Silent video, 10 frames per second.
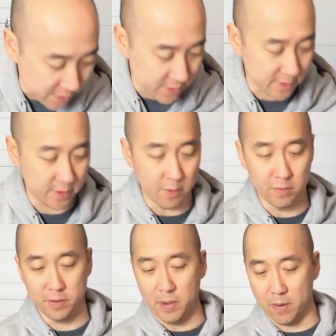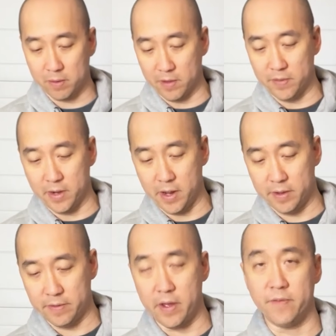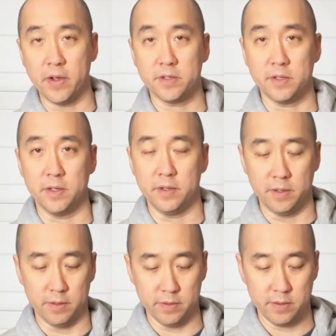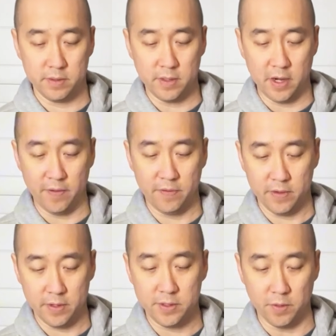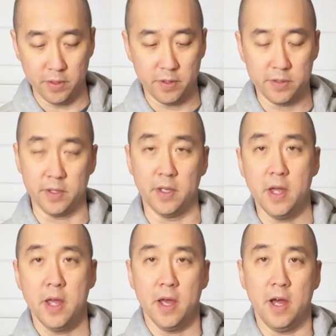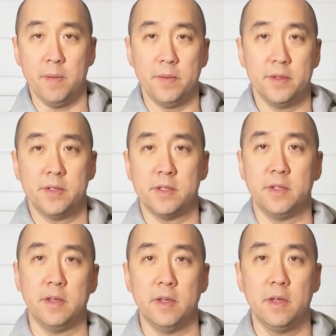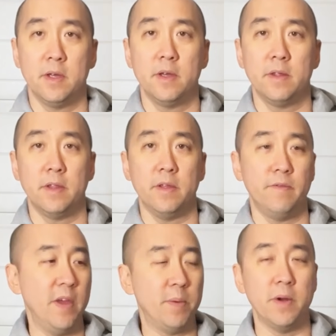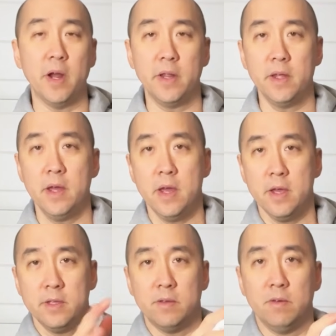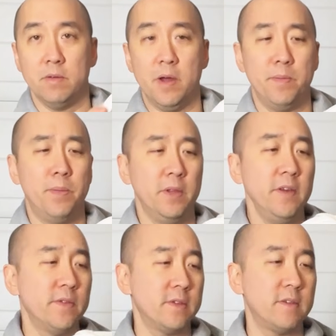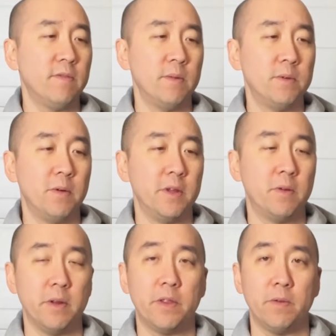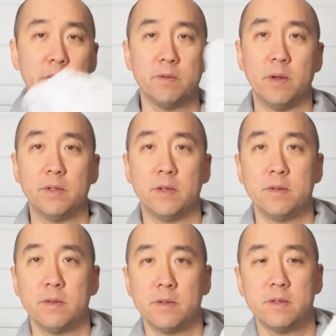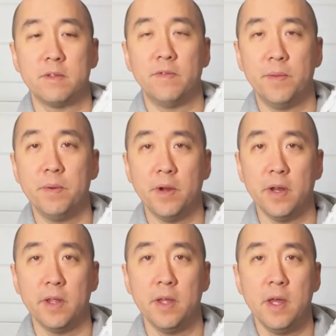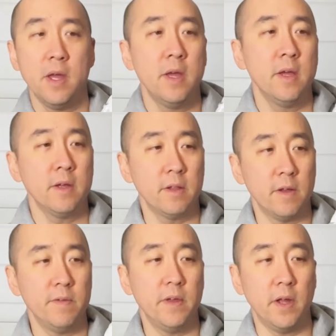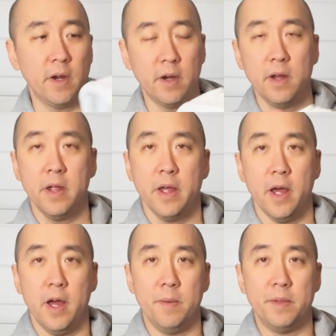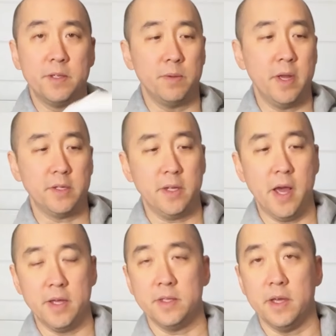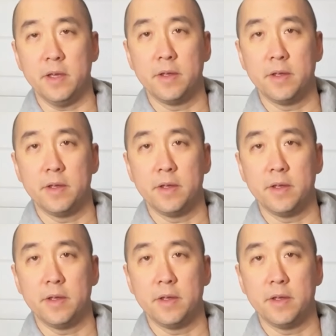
is like the only Bauer glove that I've actually used, that I've enjoyed using, and this is the Vapor 90. So I believe this is from 2023 as well too. So this is the Vapor 90 glove here, and this one actually has like,